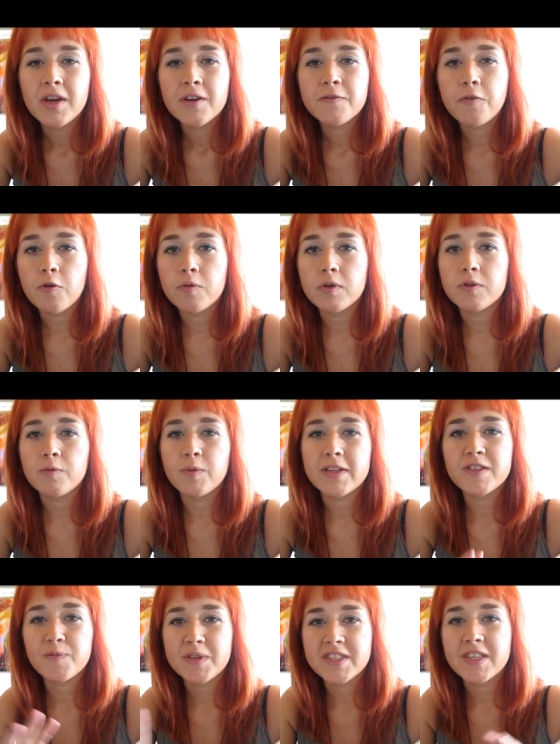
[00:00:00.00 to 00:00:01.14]
forward with
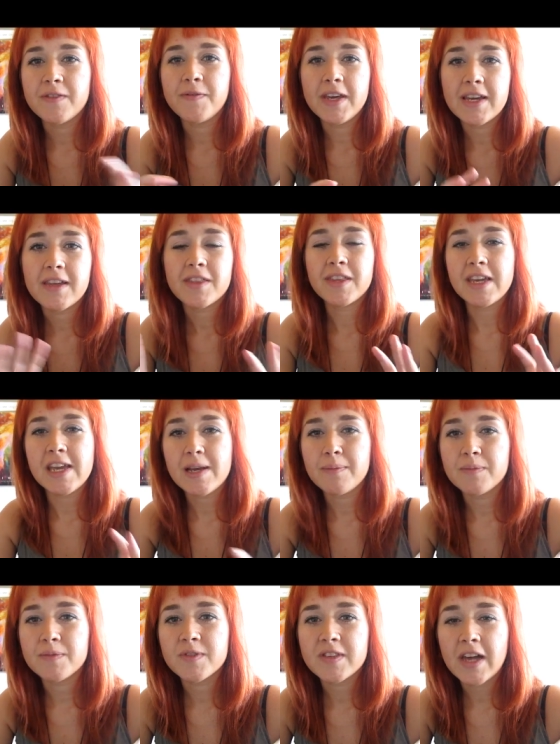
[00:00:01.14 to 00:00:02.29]
specific
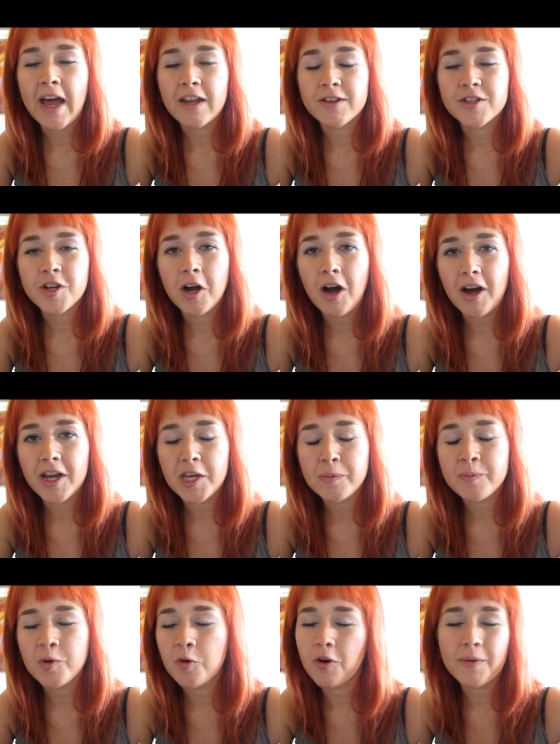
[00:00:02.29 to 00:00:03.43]
themes at a
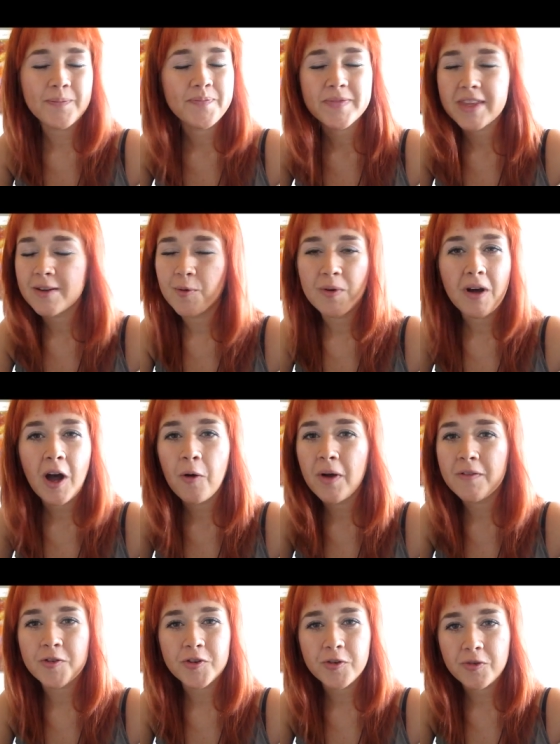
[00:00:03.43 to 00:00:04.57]
time or
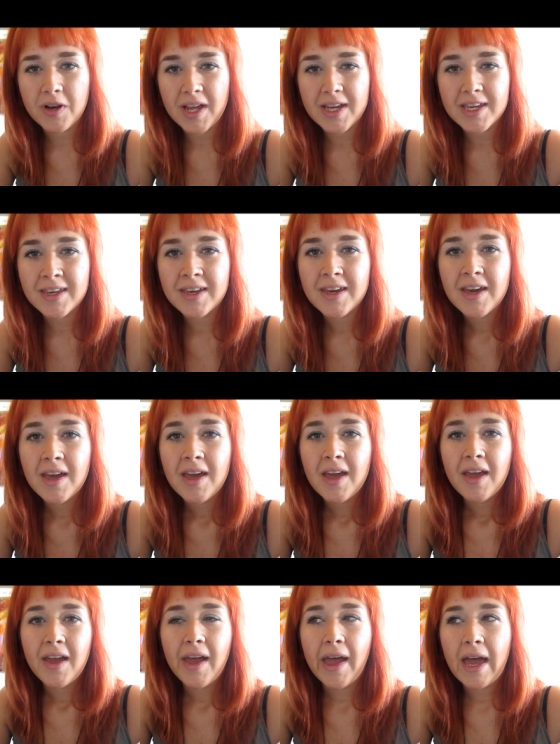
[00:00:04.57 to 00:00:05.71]
however you like.
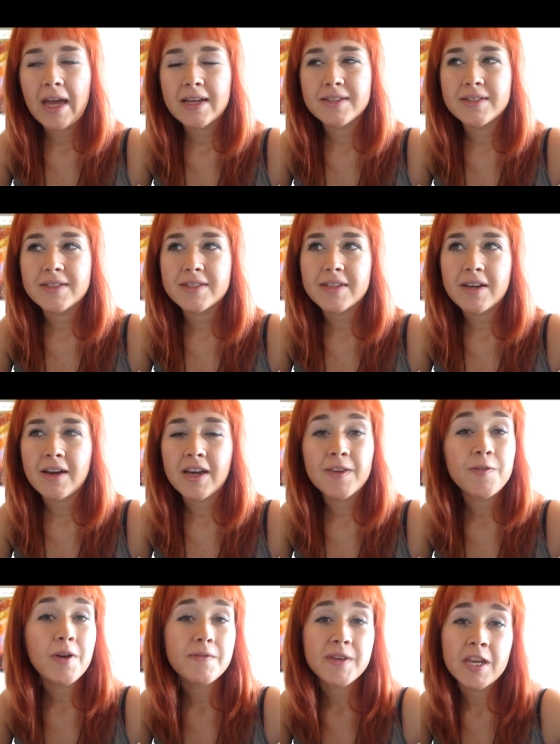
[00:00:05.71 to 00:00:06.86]
And uh,
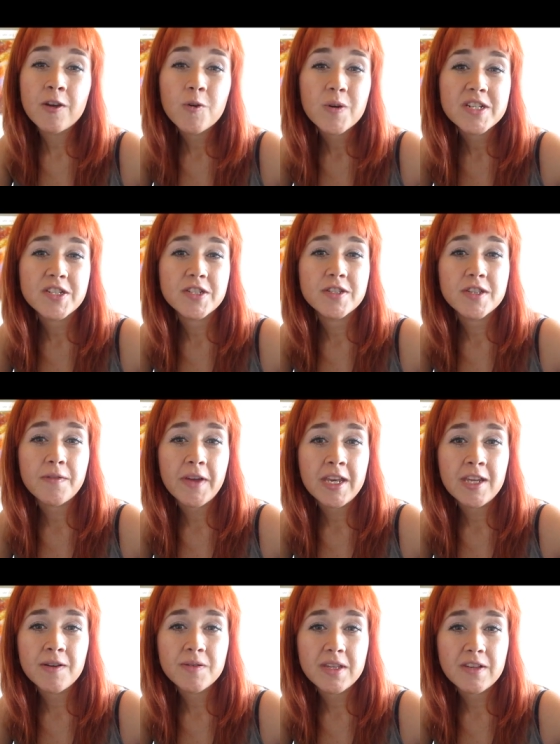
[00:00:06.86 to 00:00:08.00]
if you have any questions of
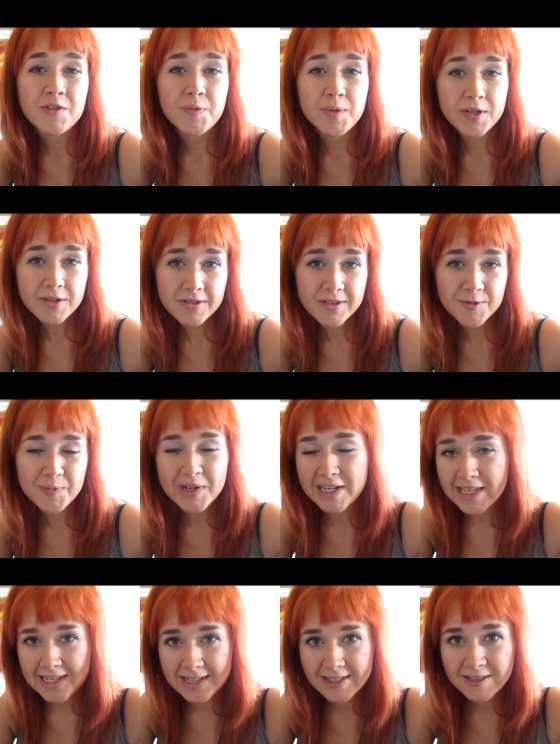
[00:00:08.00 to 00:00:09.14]
any of these books,
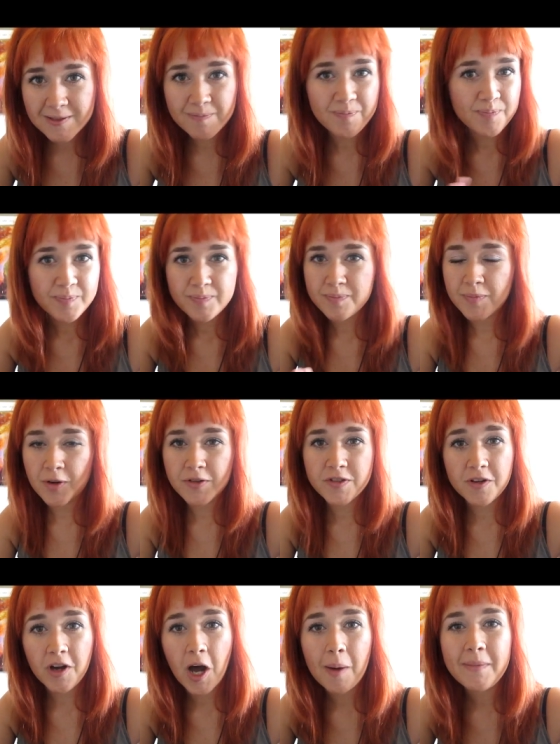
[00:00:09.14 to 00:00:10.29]
please post a
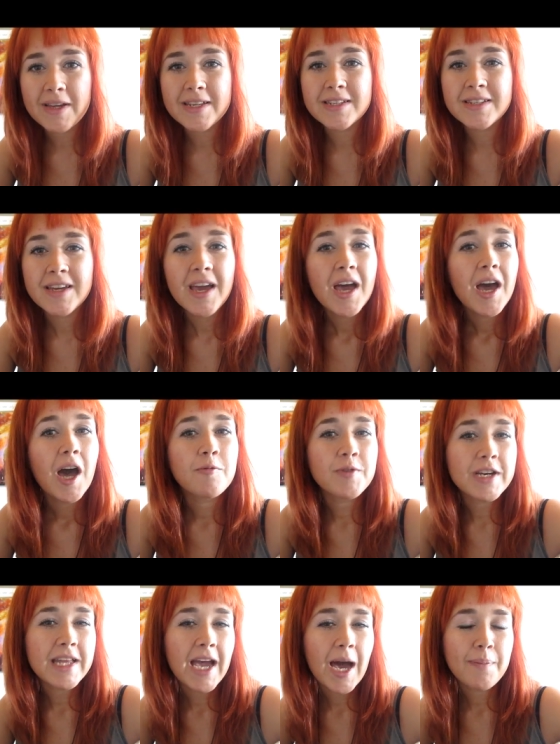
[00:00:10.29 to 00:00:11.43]
comment. I'm
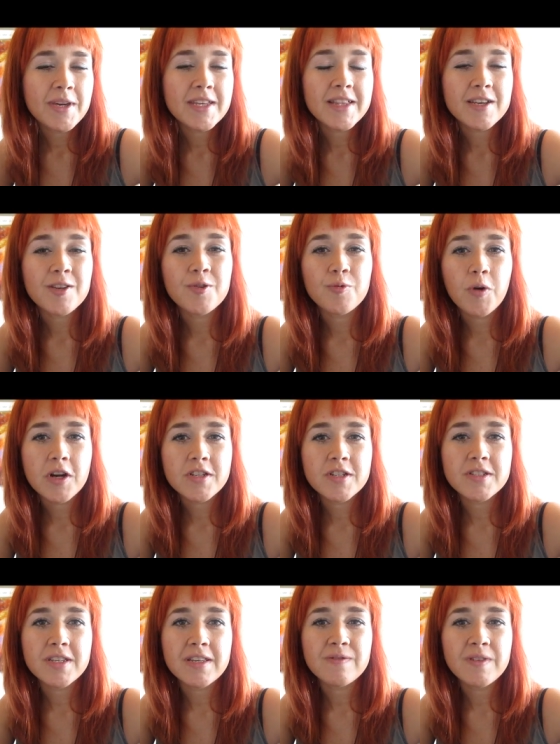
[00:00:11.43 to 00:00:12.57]
really happy that you
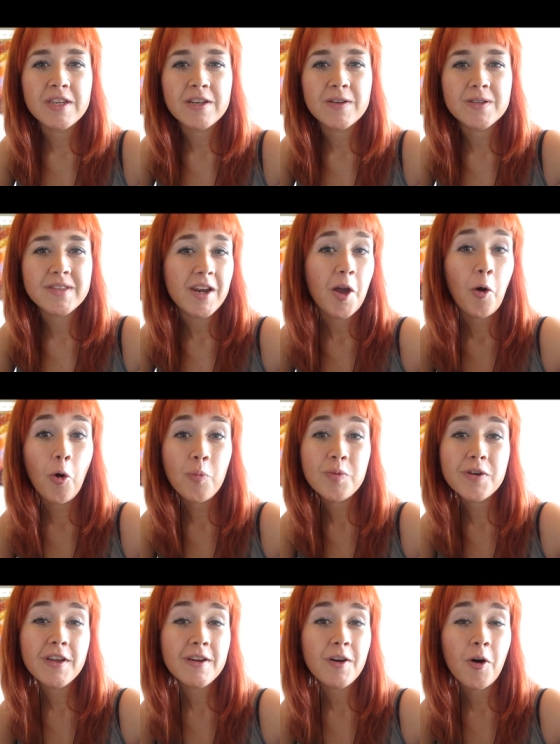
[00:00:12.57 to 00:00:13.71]
watched these videos and
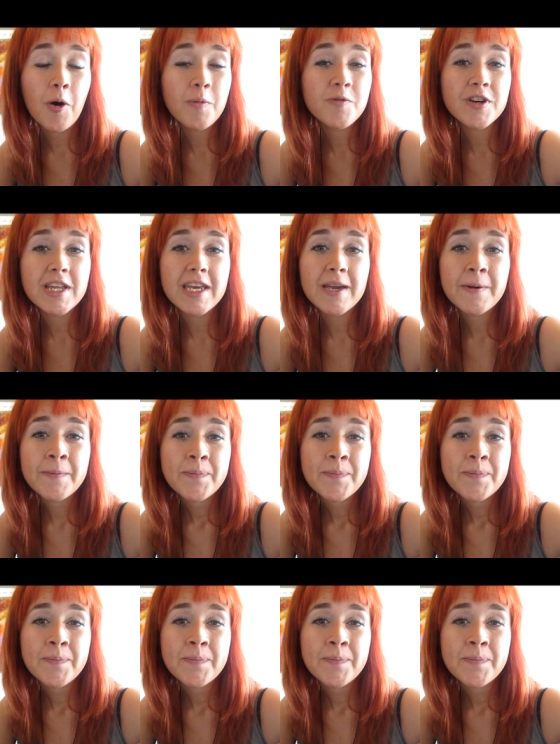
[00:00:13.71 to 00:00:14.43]
hopefully, hopefully